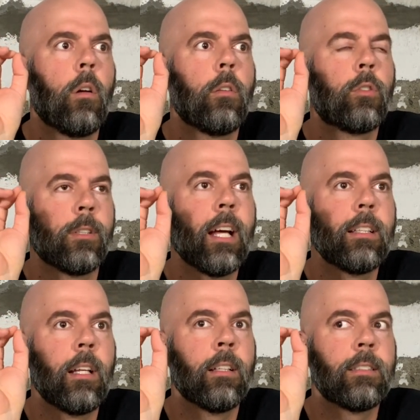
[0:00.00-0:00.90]
So yeah,
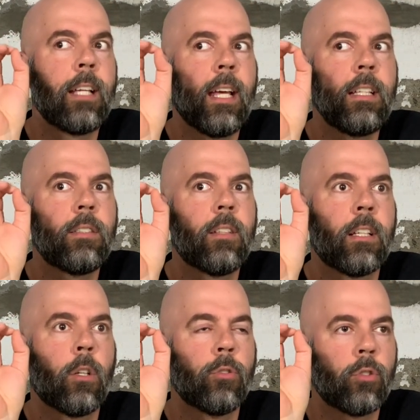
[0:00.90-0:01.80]
in the taste, it
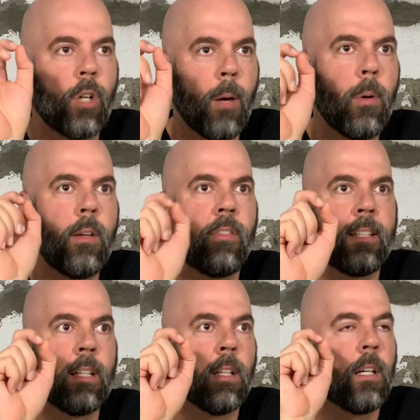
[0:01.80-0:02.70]
goes strawberry,
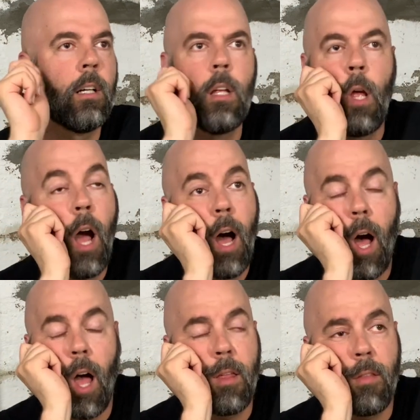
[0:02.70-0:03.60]
vanilla,
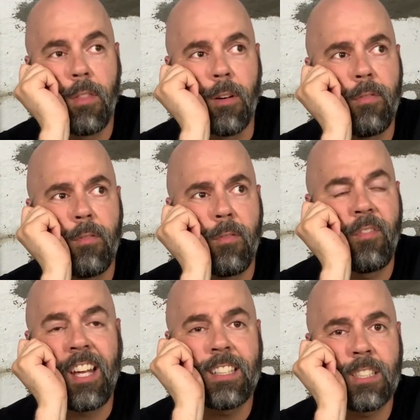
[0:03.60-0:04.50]
the
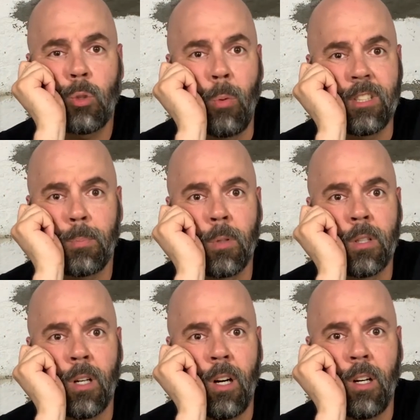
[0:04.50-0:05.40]
faintest
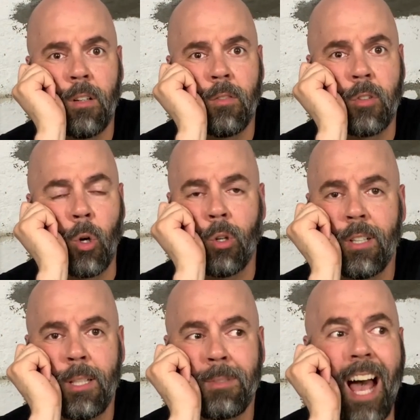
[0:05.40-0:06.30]
whisper of cocoa
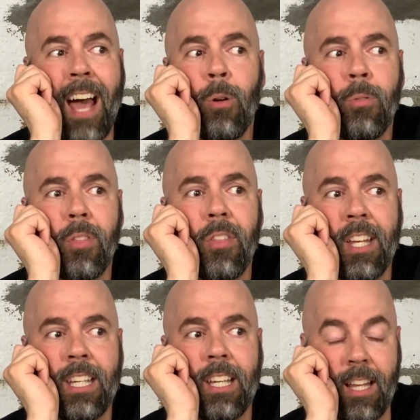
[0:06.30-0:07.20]
nibs. I don't
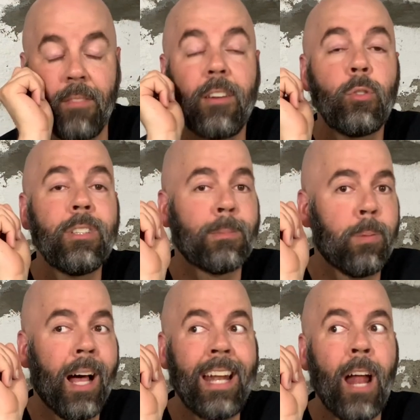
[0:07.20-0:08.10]
think, like if I was doing this
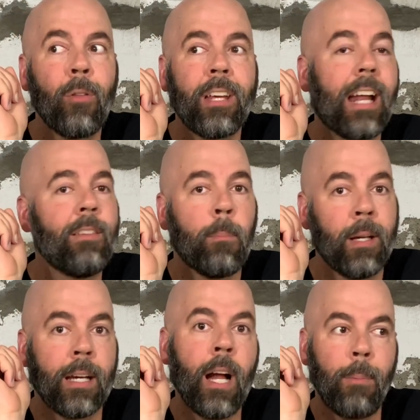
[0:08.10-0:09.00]
blind, I don't think I'd even
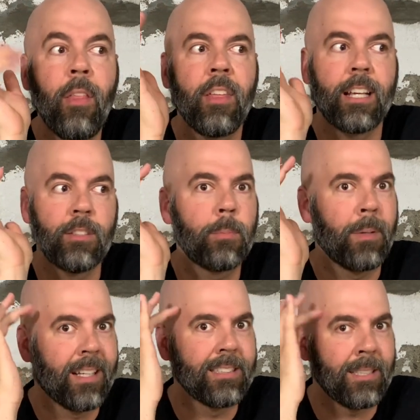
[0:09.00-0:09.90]
pick it up. I think it's
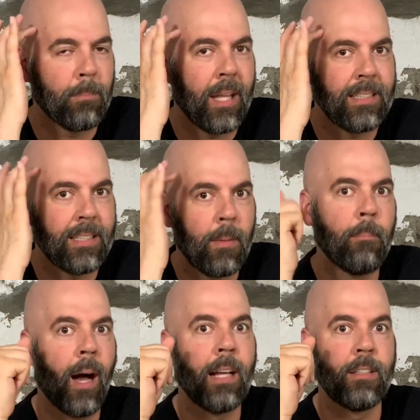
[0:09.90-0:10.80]
because it's implanted in my
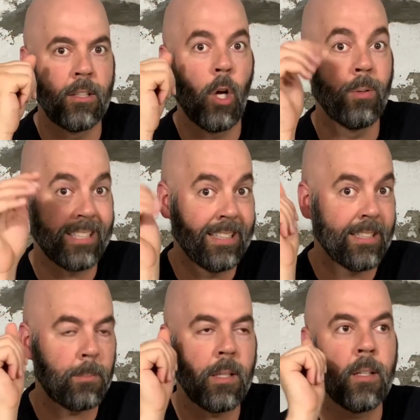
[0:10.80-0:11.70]
mind to know it's in
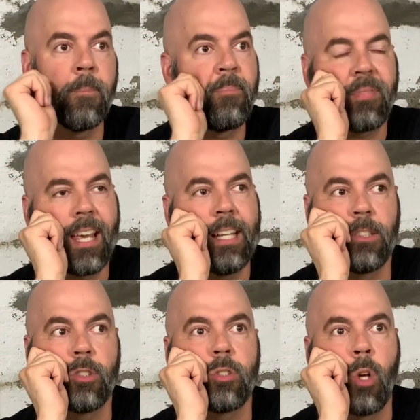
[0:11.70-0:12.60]
this beer. It
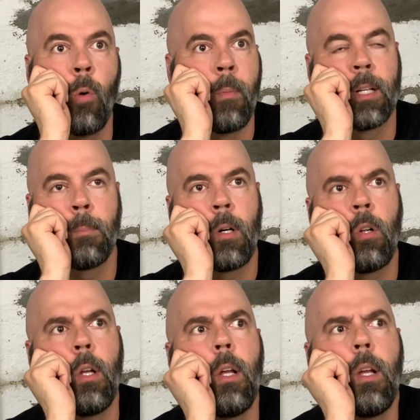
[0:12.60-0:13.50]
is so
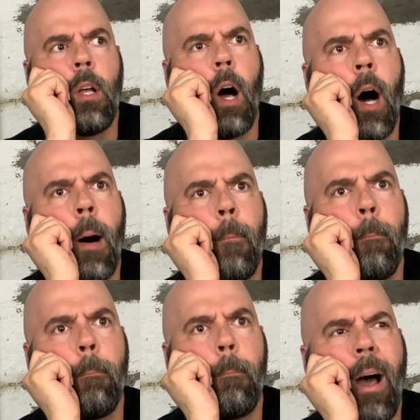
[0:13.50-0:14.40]
minimal.
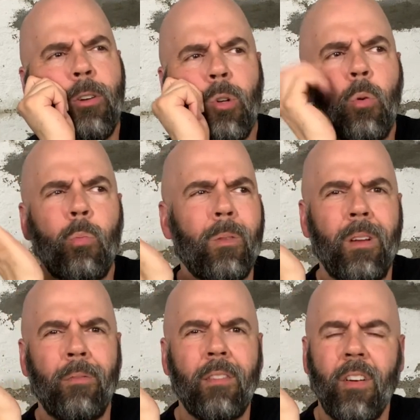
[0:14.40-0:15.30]
I don't know
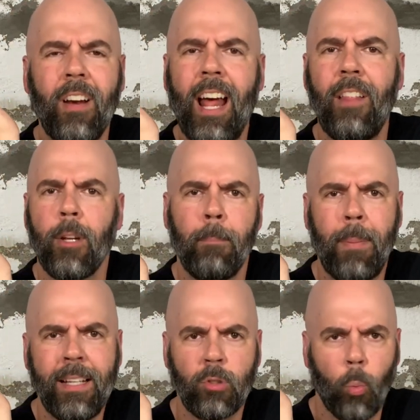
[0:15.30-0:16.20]
if I've ever had their
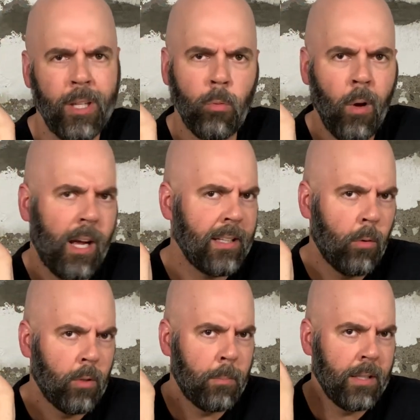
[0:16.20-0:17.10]
base wheat wine that
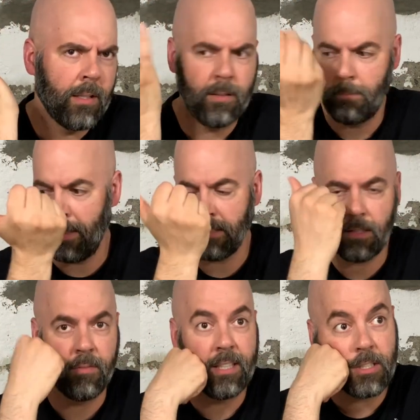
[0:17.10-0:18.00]
would be the base
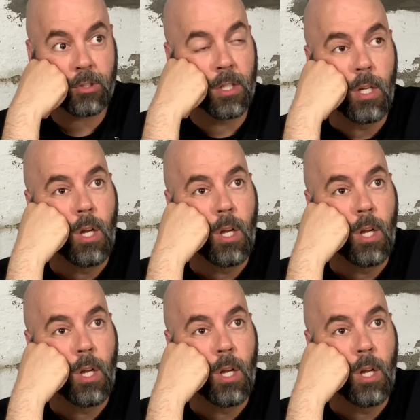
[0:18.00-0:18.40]
of this.